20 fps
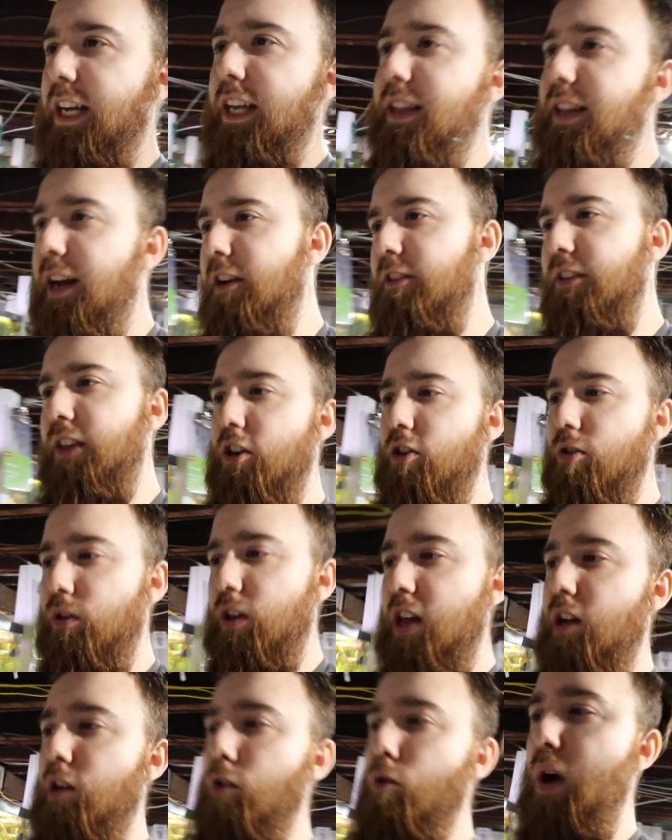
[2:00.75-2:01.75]
in there that you
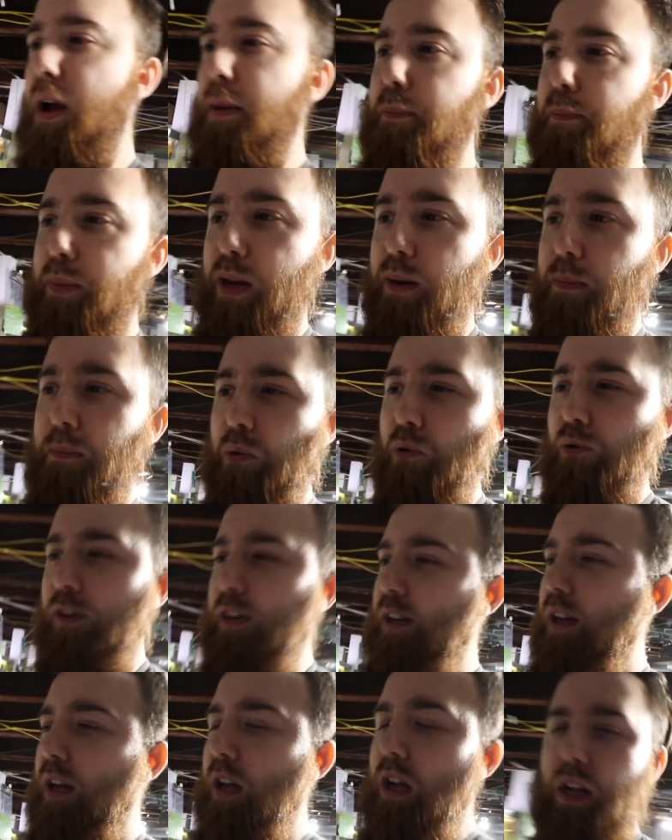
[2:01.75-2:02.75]
can't quite
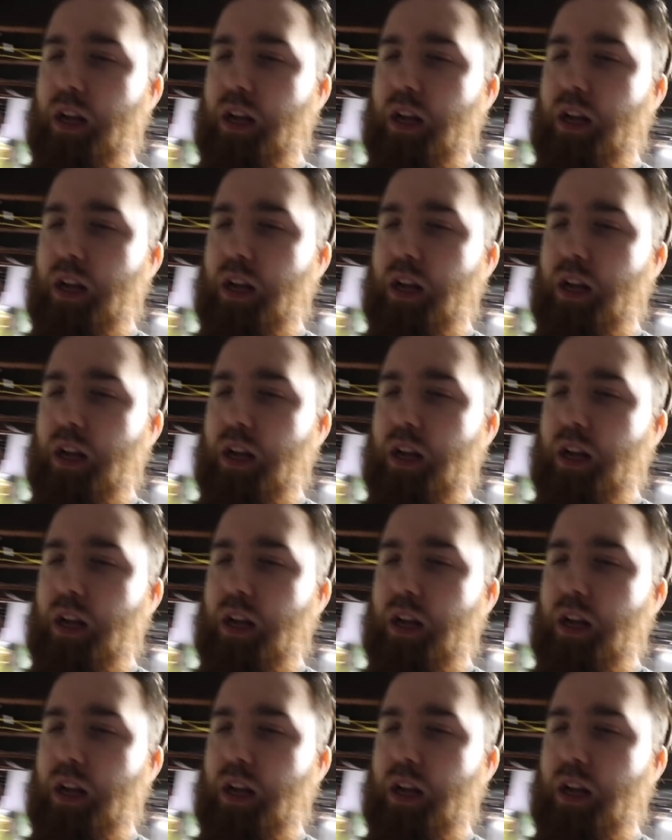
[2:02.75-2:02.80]
pinpoint.